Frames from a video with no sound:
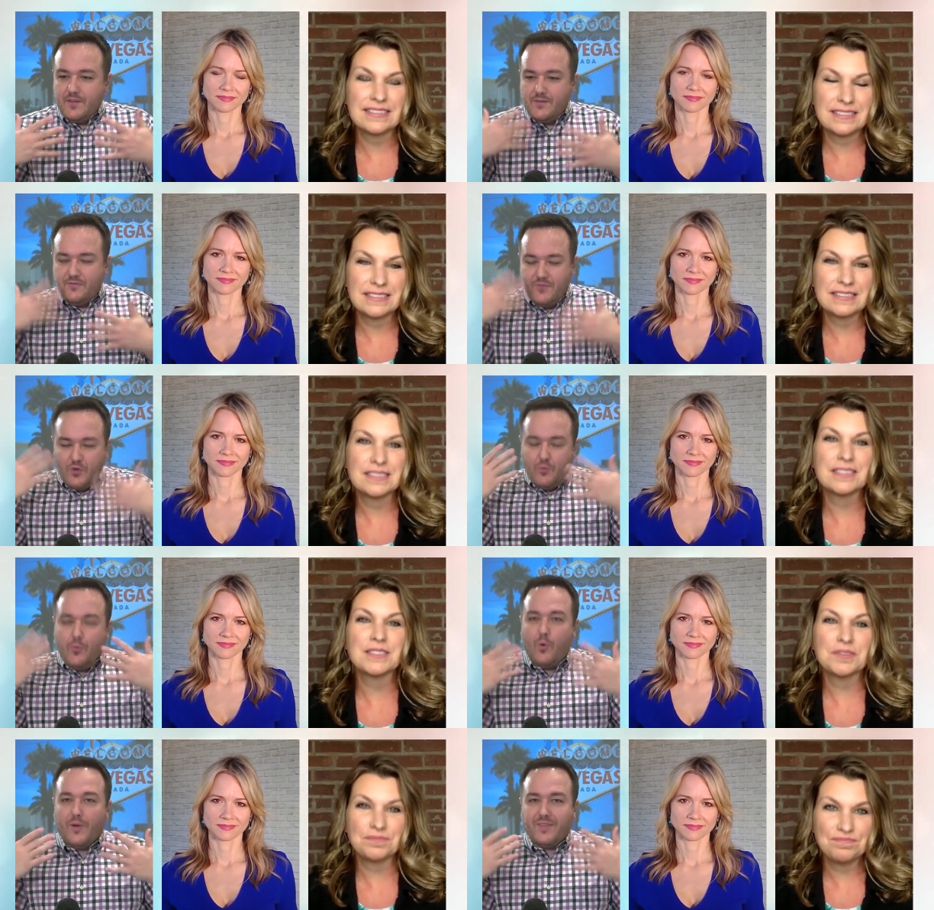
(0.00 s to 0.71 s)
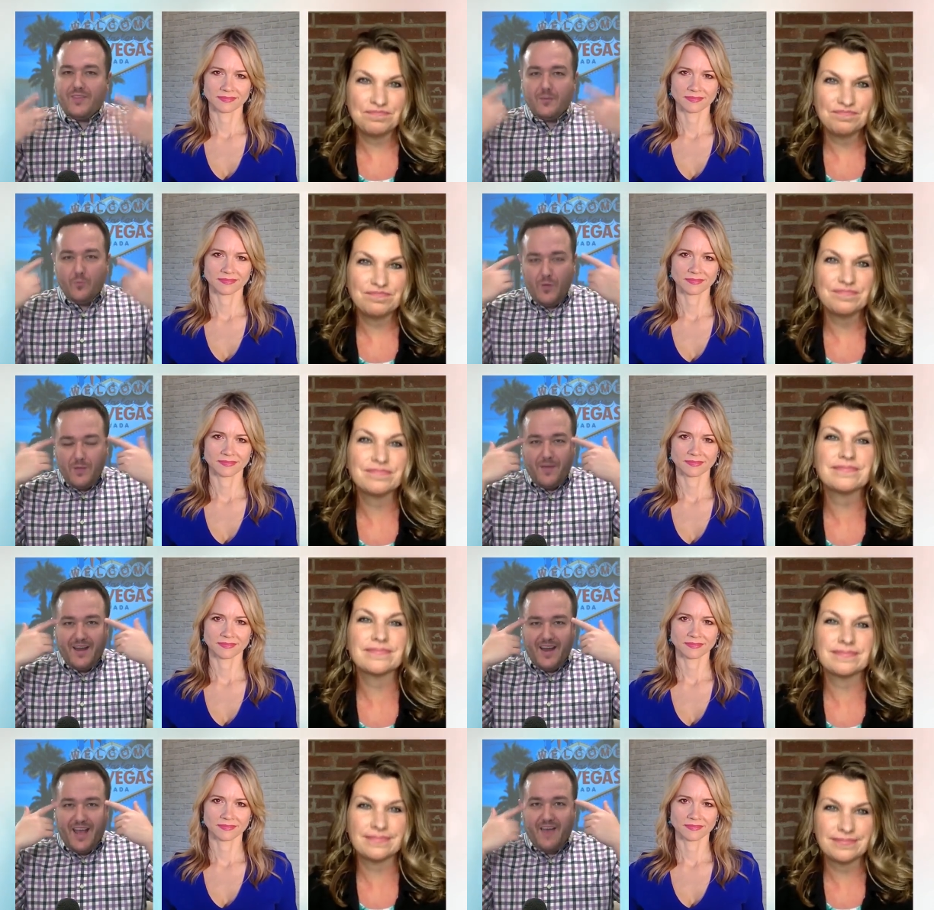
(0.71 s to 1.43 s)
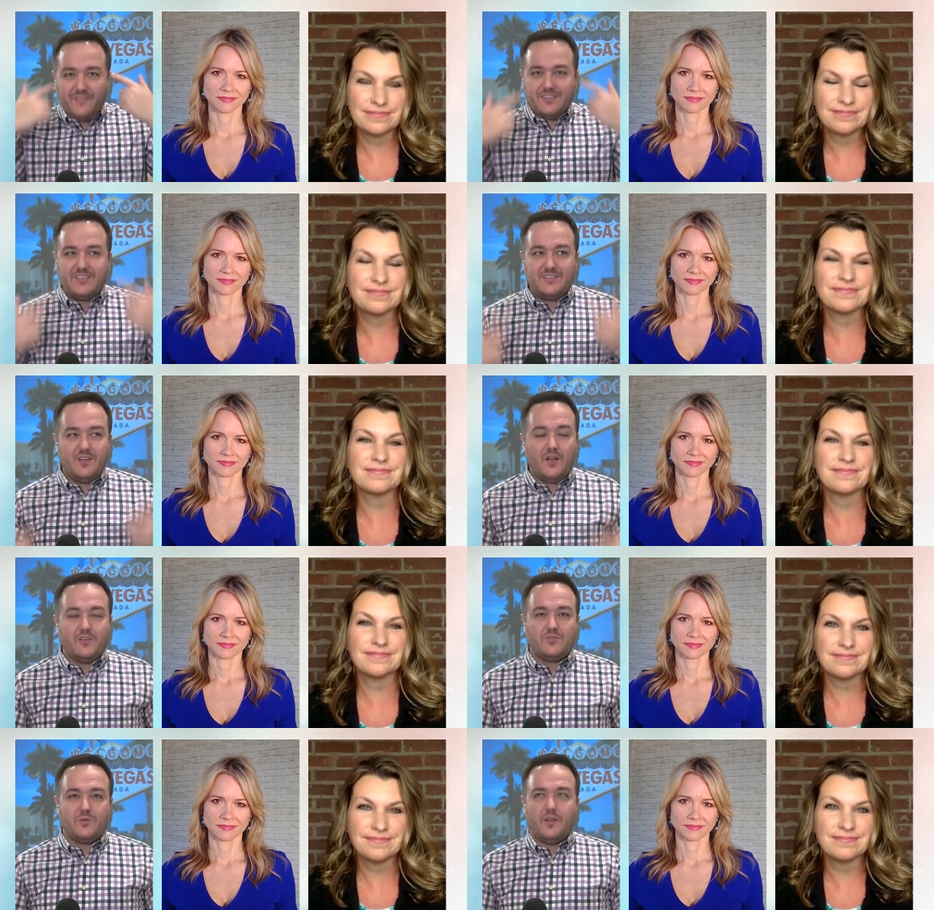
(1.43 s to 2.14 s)
Speaker 1: viewpoint than we might have as
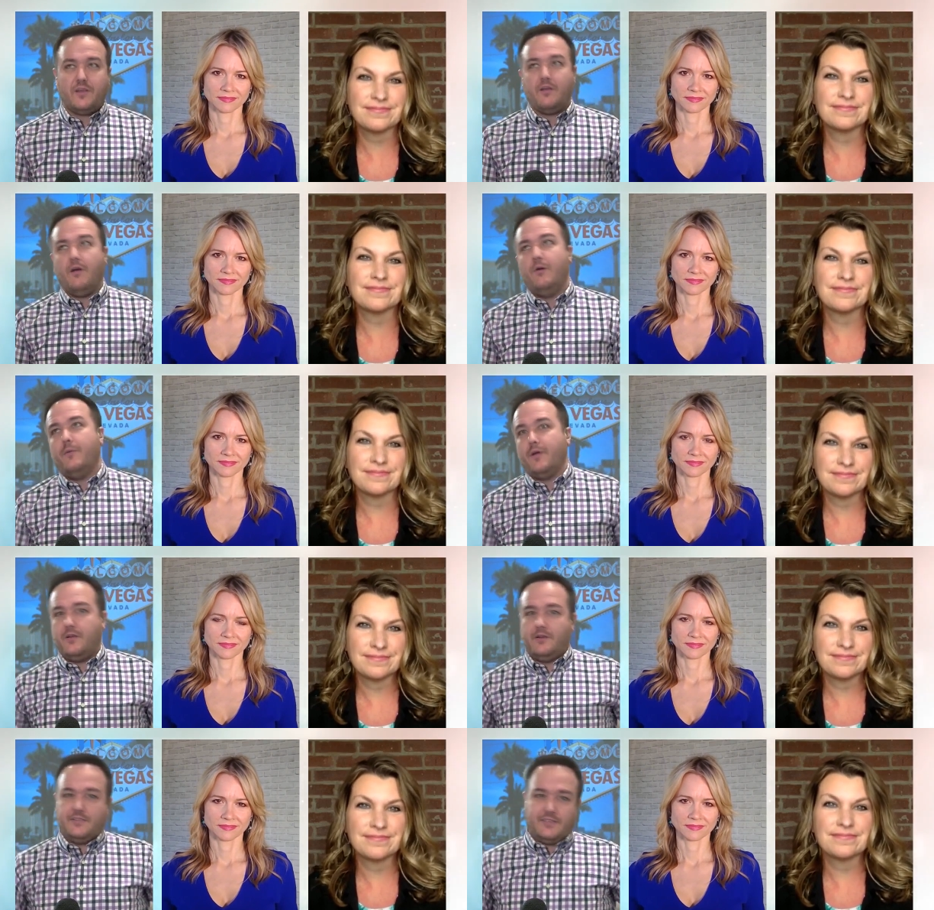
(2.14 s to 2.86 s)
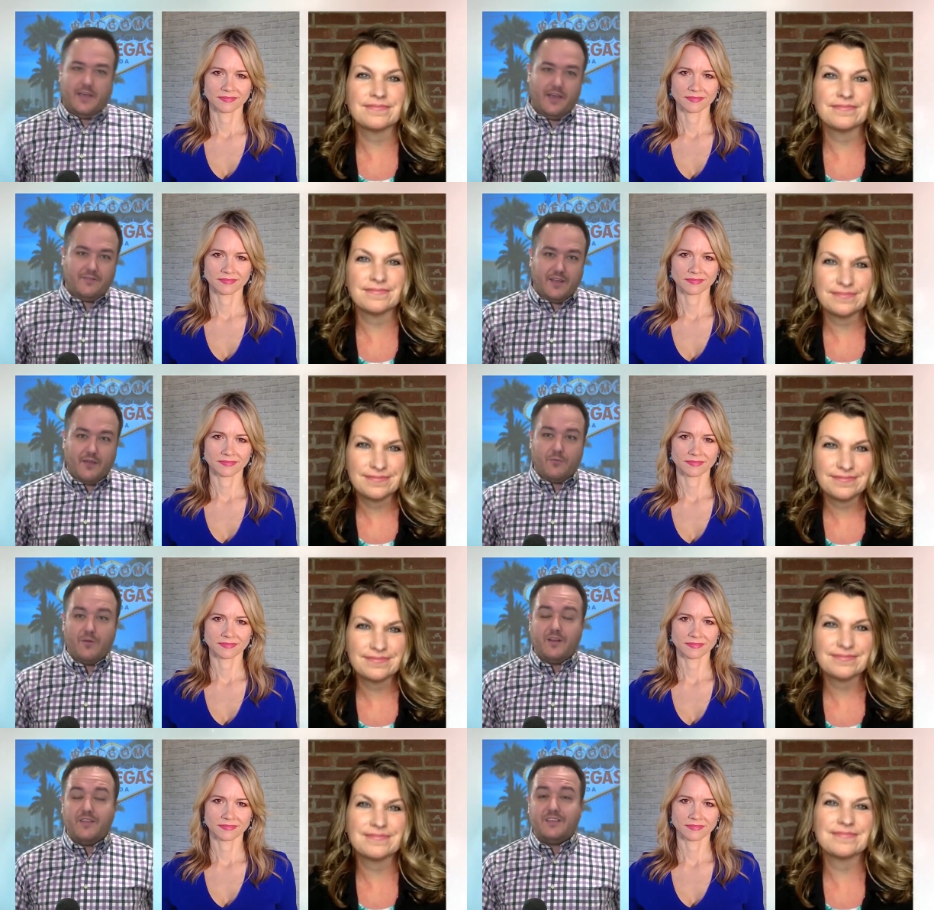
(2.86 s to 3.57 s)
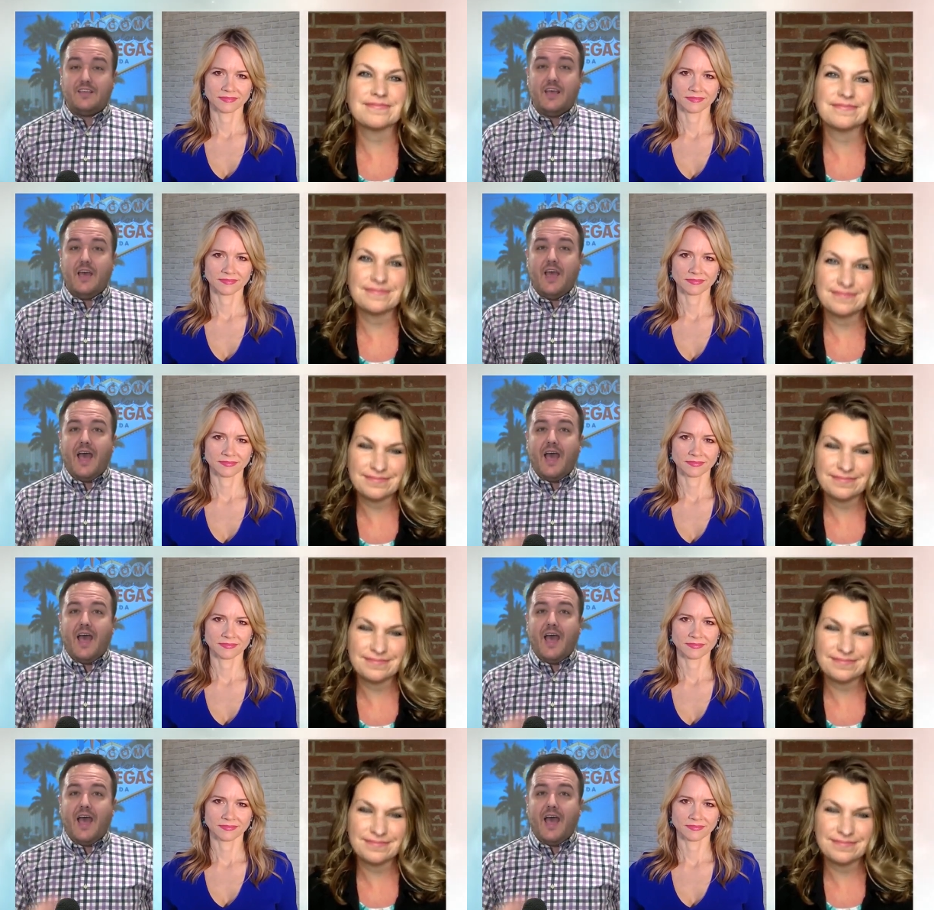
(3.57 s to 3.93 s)
adults. We're like, oh my goodness, I have to get rid of this.